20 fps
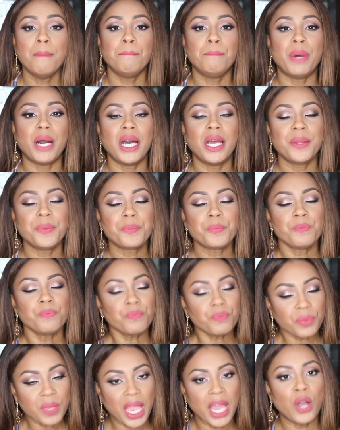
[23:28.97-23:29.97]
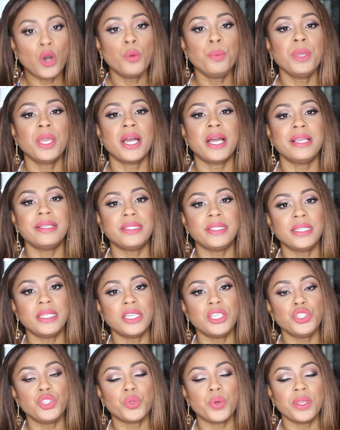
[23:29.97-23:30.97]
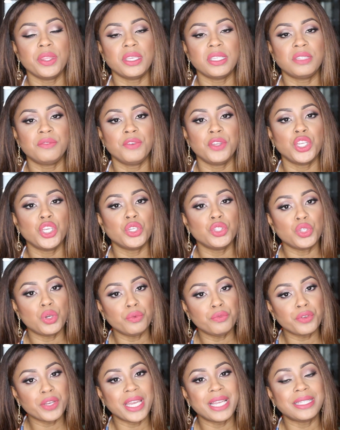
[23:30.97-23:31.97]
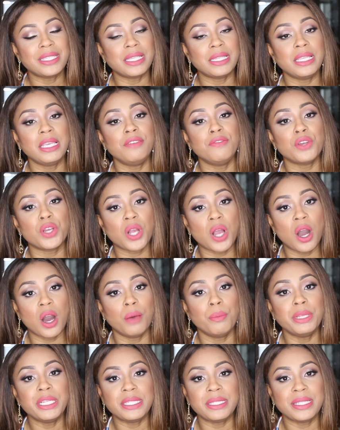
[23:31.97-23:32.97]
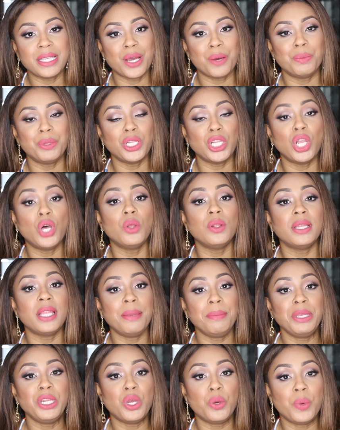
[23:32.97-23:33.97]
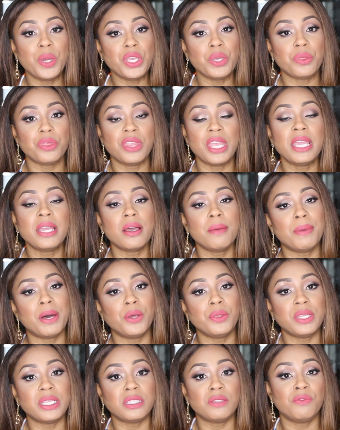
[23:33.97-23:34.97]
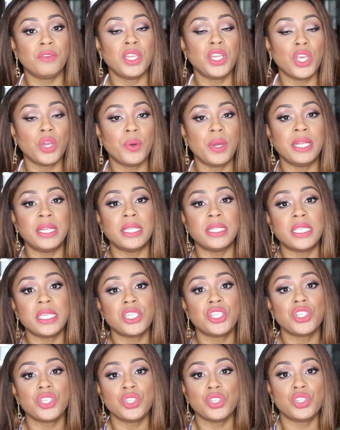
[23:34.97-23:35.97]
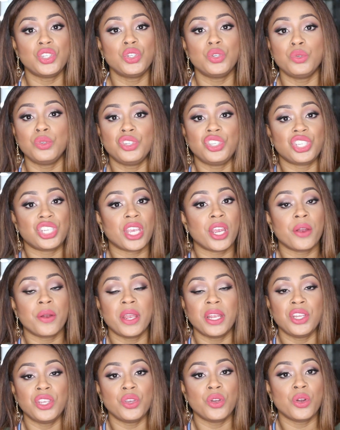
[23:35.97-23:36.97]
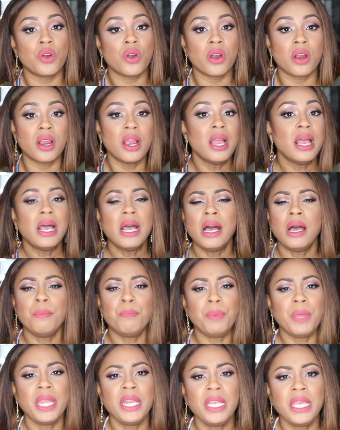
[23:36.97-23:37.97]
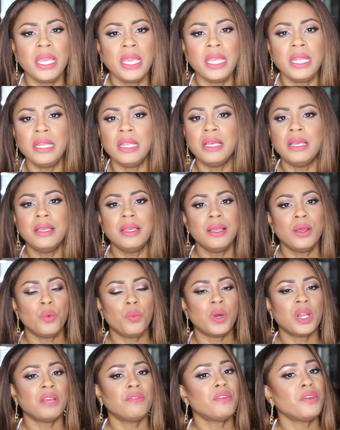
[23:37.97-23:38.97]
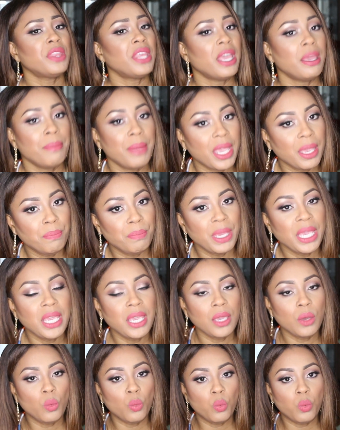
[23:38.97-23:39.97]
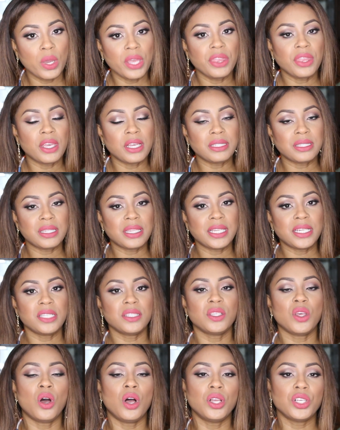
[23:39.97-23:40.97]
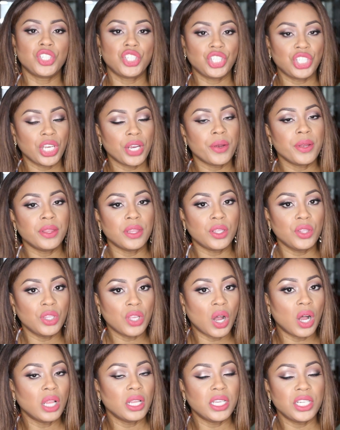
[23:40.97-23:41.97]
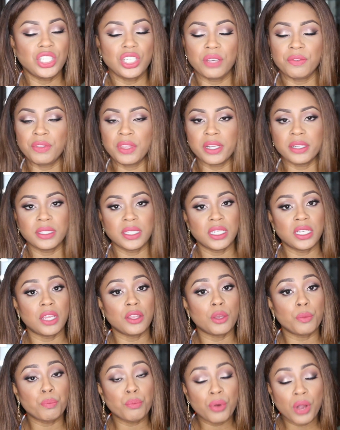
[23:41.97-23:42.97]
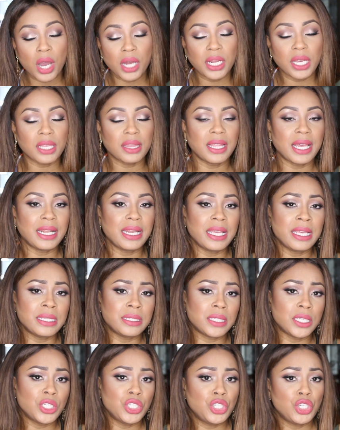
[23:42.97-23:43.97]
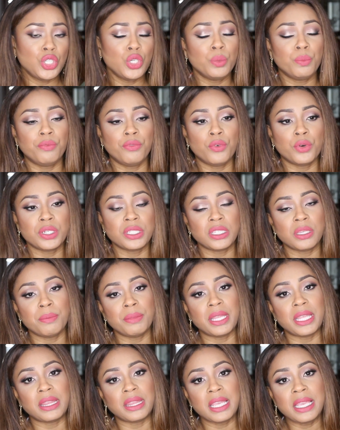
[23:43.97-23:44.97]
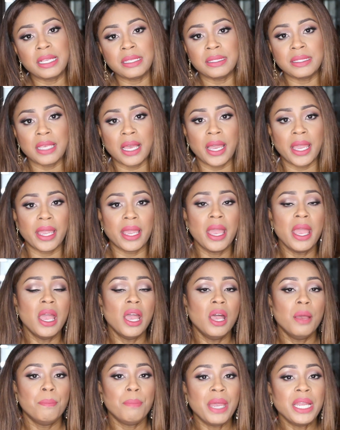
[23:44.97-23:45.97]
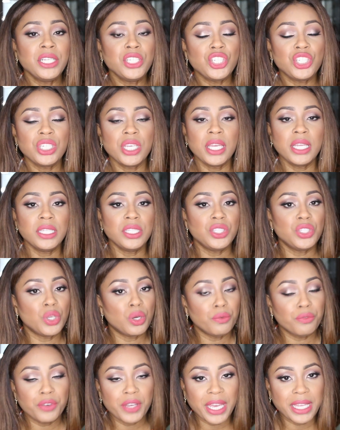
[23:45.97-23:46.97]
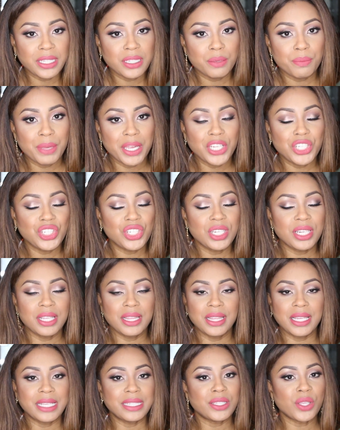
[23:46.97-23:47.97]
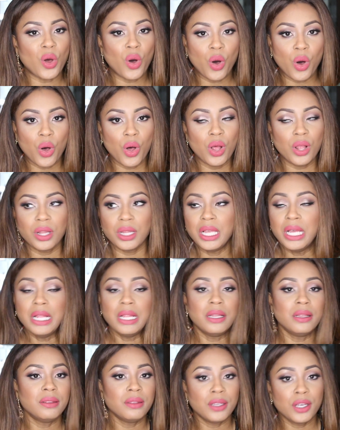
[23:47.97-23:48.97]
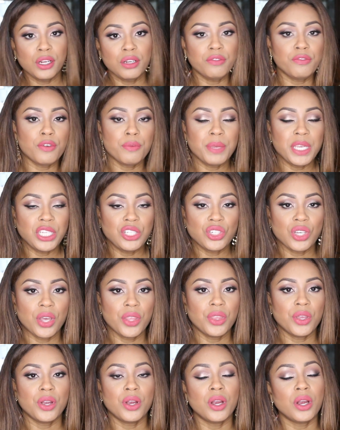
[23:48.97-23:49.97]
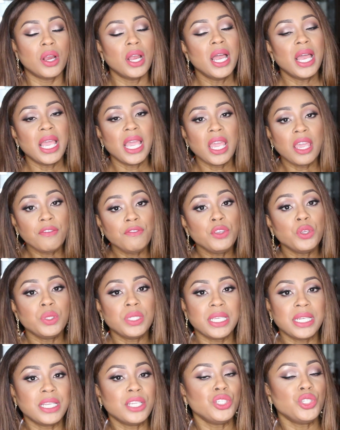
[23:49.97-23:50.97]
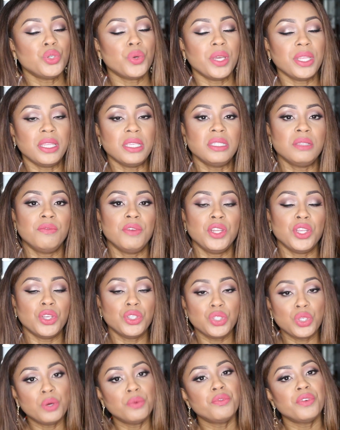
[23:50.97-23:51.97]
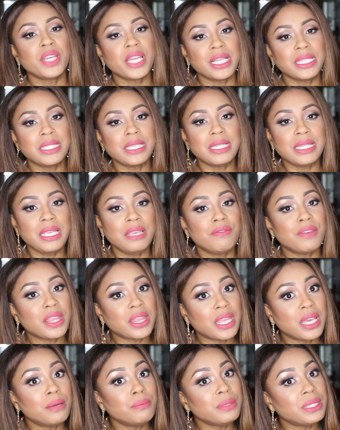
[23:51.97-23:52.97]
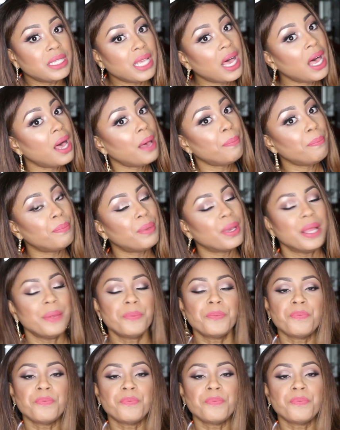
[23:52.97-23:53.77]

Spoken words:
But I hope you guys did enjoy this video. Don't forget to leave your comments down below. Let me know what you think about this video, in addition to sharing your opinion, whatever they may be, with us. Let us all share in the knowledge. If there's another product that is a dupe for some of the things I mentioned, don't forget to mention, and let's all learn from each other. If you did enjoy this video, don't forget to leave a thumbs up,